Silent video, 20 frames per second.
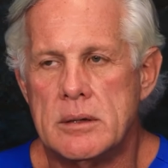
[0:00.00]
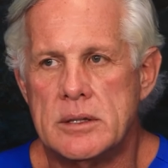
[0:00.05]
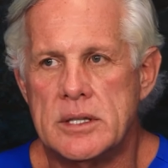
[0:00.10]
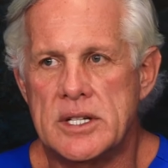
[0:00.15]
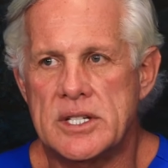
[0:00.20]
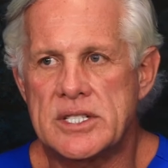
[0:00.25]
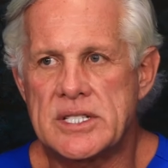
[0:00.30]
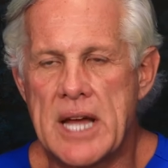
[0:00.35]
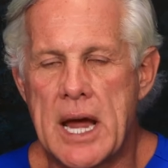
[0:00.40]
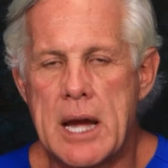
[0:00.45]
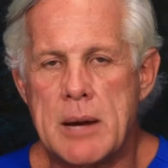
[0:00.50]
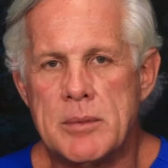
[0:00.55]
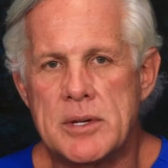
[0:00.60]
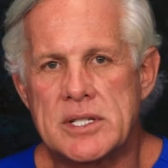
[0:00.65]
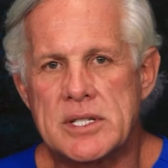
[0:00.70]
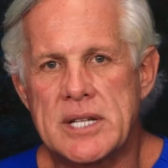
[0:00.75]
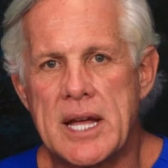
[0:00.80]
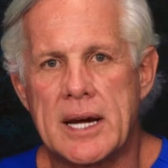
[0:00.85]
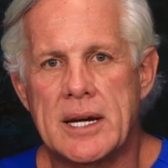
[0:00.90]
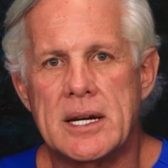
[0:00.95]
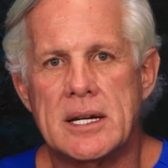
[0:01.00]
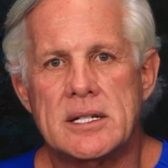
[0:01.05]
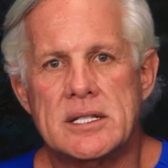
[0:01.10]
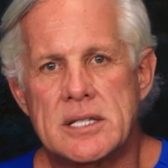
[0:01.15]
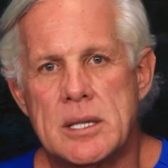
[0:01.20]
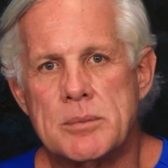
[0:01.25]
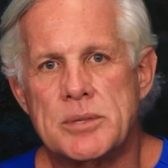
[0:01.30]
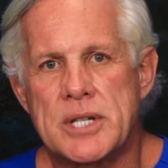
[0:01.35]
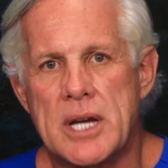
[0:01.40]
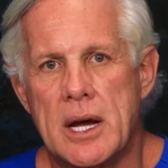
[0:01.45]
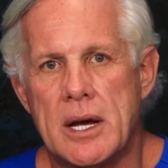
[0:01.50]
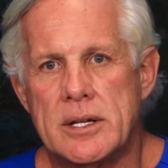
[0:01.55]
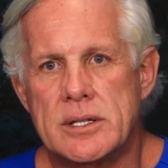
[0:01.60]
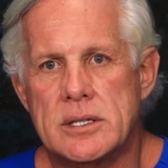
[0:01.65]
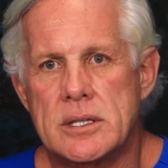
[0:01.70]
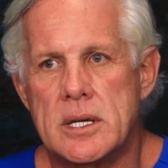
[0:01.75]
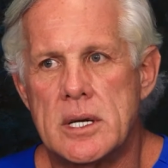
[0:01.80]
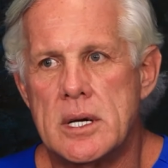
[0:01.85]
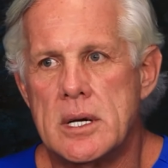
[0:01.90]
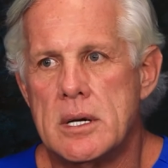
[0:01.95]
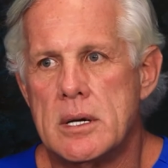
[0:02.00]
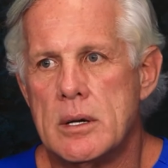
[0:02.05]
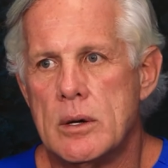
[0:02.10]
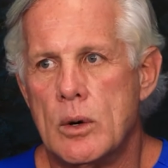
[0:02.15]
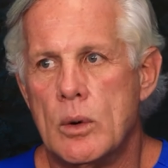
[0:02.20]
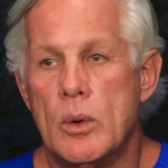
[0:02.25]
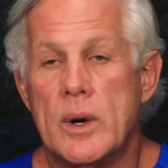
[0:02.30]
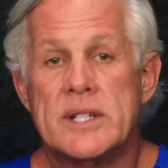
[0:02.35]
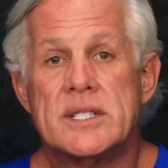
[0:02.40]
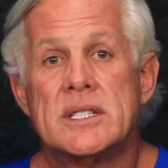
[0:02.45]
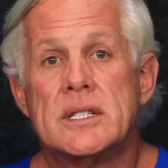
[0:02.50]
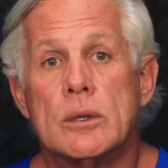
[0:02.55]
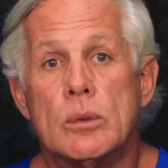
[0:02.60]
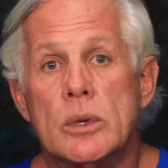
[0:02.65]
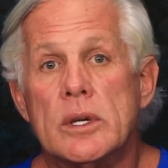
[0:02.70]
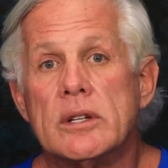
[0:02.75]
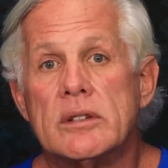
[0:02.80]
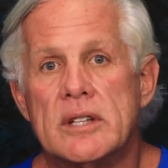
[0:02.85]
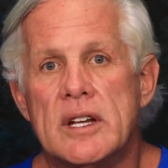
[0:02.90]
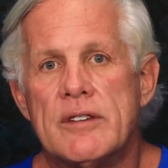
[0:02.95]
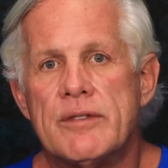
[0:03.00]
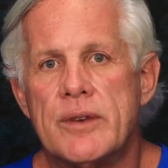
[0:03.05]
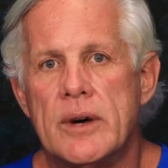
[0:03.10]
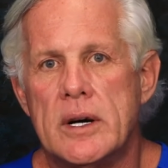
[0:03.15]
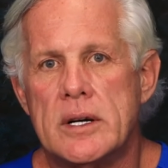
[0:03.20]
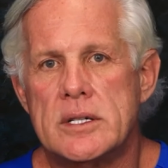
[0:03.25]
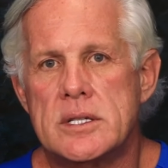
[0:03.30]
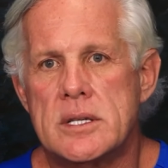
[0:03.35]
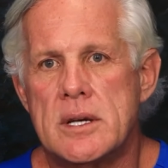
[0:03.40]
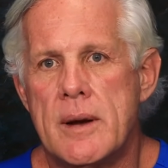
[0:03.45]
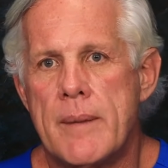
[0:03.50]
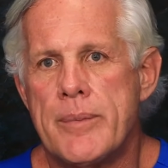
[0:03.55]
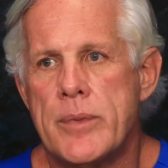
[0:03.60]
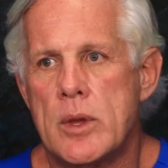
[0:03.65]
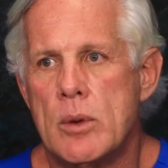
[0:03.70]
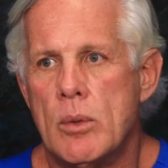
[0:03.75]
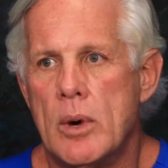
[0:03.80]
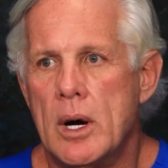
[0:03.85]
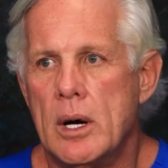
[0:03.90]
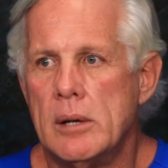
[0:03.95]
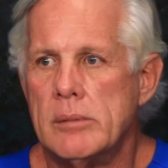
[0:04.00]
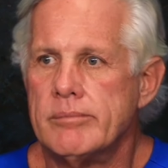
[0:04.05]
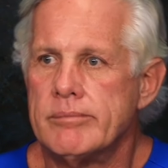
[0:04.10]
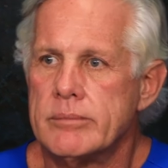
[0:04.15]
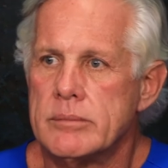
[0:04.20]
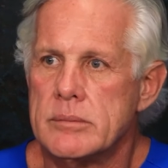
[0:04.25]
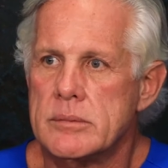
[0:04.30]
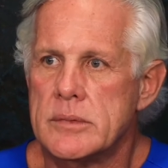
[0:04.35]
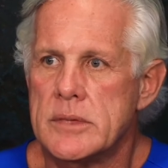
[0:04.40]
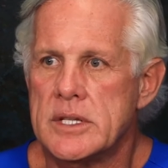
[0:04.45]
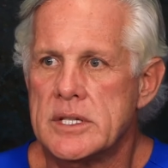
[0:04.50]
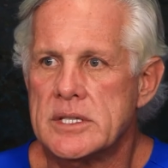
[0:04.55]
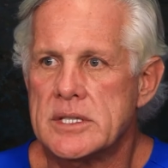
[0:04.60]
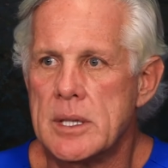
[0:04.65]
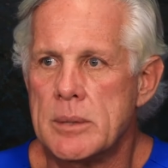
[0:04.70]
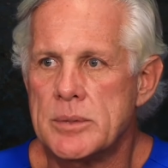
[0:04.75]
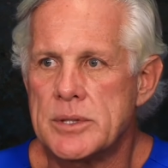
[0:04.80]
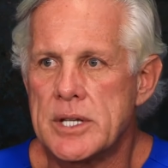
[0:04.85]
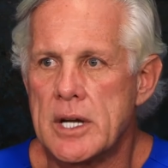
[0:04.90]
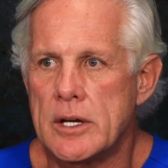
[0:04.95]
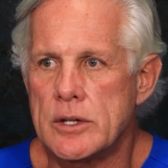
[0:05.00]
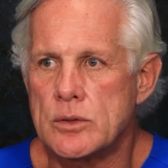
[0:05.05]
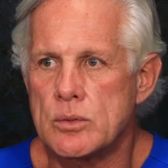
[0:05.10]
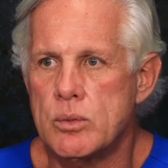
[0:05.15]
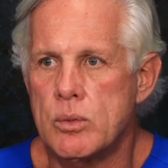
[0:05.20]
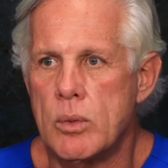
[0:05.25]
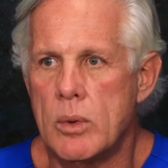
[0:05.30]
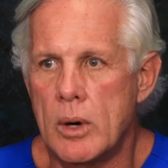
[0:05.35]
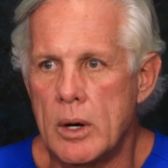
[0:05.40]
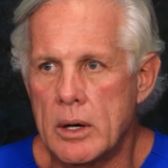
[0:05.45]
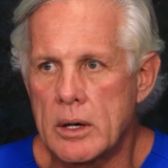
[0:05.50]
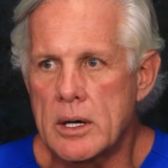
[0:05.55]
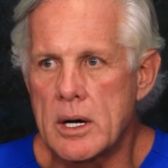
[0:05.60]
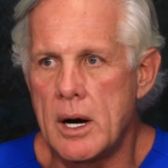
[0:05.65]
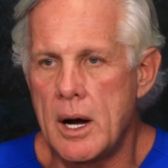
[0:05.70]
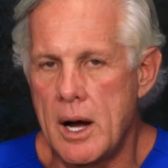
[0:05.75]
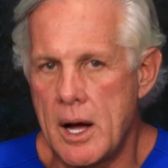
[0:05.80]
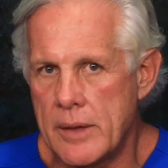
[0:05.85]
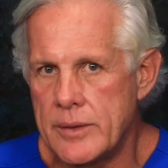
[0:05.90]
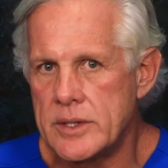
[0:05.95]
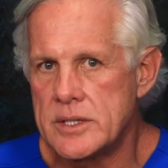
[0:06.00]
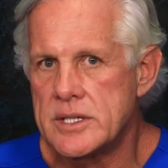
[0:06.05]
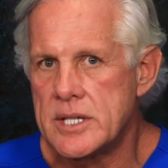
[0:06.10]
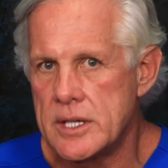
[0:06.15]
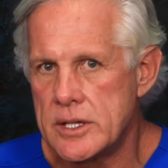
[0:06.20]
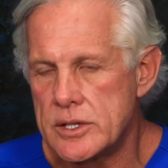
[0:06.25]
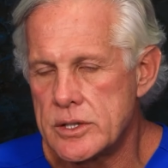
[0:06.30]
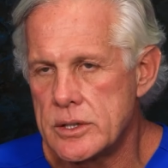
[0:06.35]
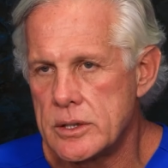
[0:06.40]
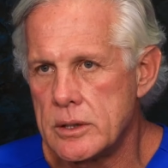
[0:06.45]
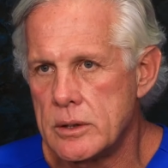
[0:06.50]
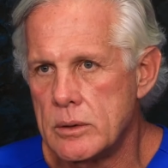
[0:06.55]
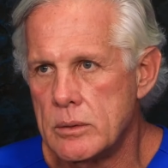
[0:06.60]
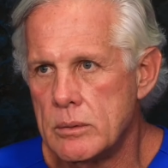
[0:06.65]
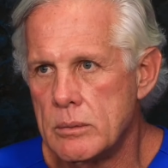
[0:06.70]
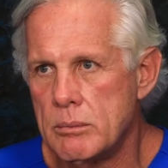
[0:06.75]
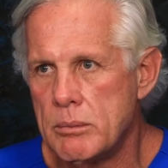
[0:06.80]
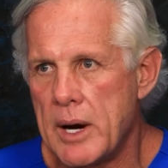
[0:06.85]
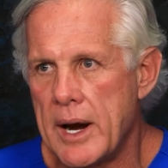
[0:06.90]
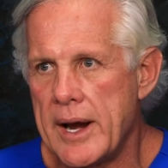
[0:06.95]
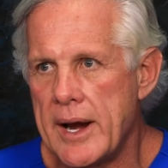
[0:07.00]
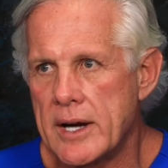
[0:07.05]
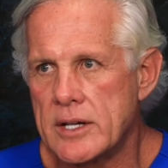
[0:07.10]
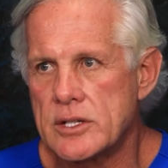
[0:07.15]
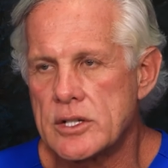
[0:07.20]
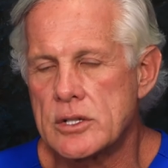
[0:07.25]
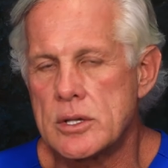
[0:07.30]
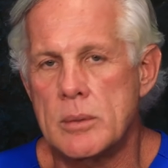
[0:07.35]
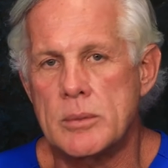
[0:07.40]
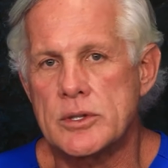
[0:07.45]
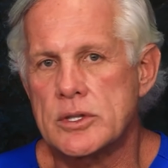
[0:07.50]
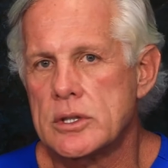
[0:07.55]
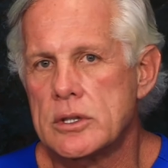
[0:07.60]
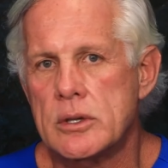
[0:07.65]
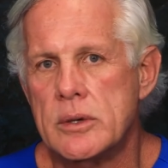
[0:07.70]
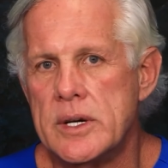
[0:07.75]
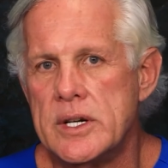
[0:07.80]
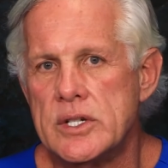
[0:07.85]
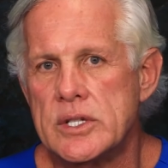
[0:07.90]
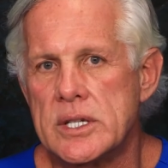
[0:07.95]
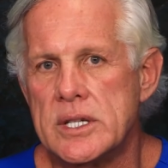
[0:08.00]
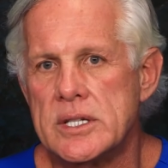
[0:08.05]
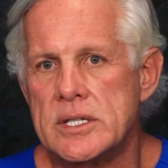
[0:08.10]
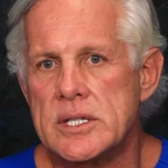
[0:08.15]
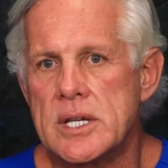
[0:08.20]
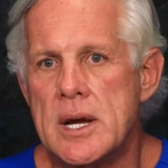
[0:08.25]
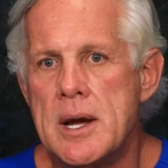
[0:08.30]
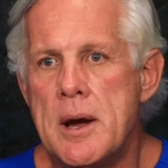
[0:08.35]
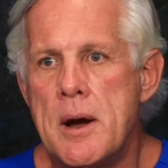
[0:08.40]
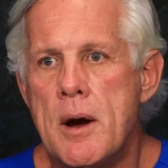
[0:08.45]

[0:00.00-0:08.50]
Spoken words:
the same as taking stem cells, or what's the real difference? Well, the stem cells work on the tissue by exosomal secretions.